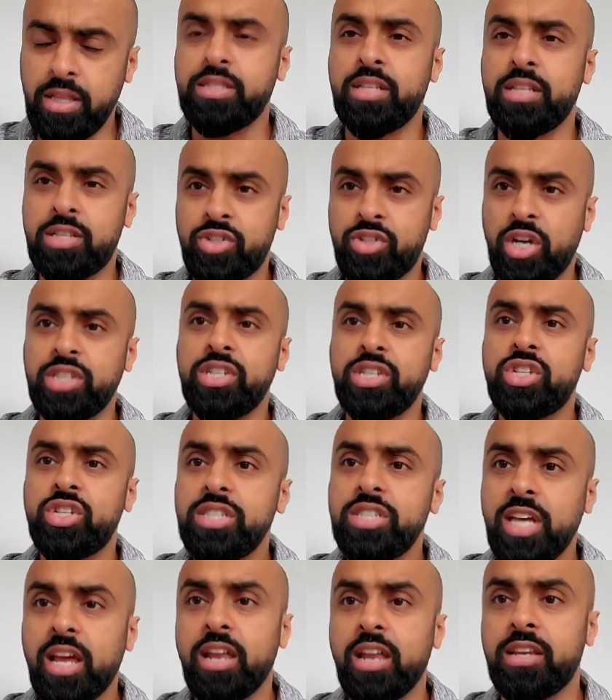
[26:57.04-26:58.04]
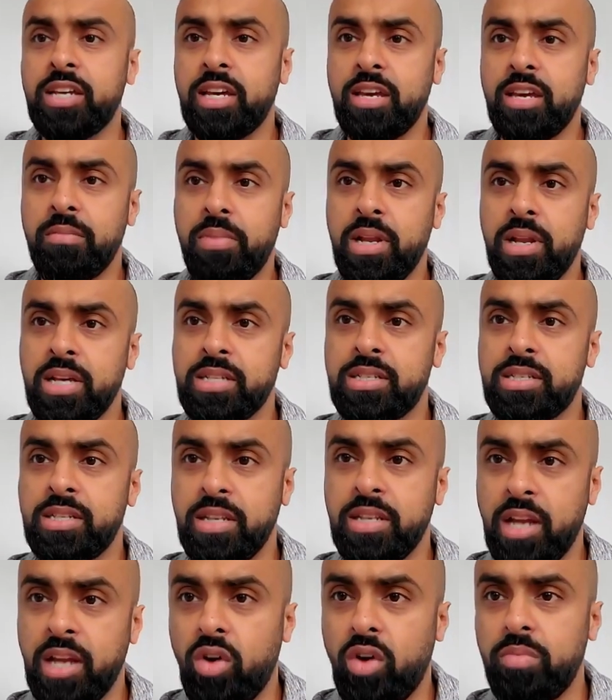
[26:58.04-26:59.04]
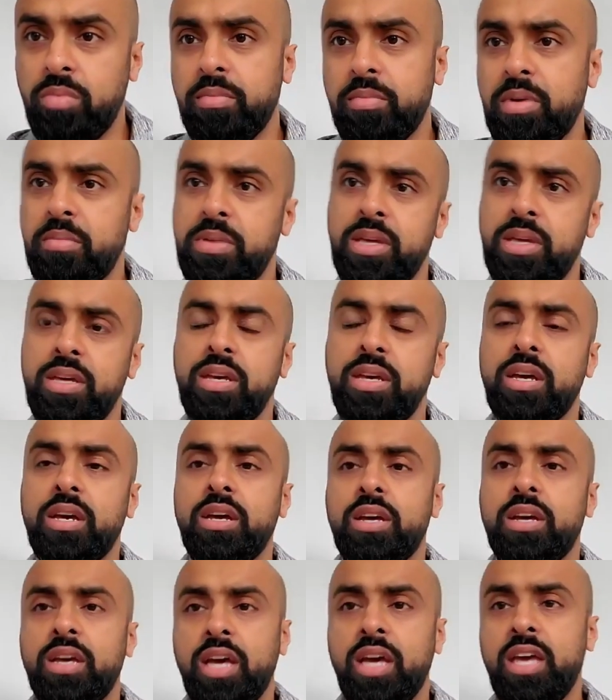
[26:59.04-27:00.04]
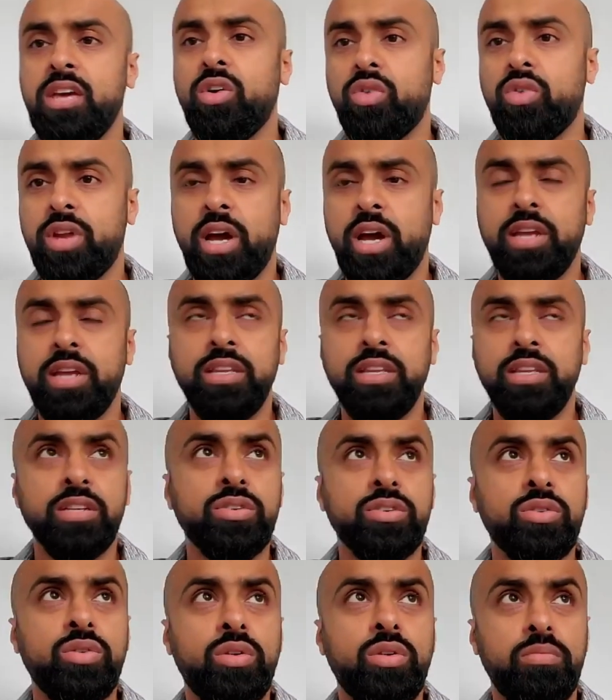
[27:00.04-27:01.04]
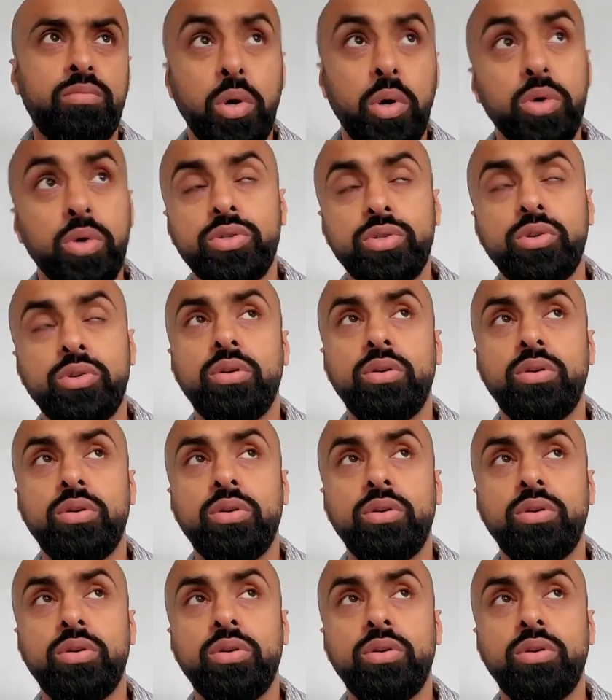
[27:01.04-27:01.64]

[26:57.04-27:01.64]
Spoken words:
there's a transition taking place now, but maybe 8 or 9 years ago, more